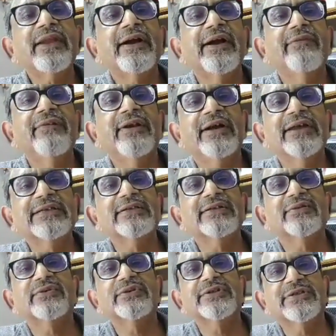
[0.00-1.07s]
I will answer the
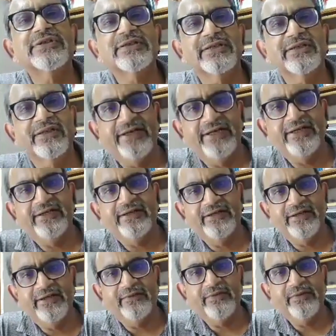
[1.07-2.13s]
questions at the end.
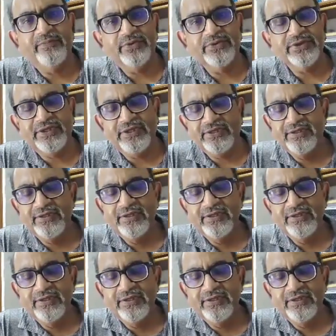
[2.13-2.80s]
Let me proceed.